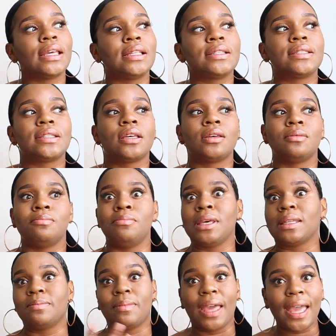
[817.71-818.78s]
It's
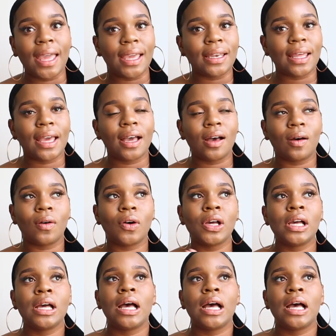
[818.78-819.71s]
mid-May now,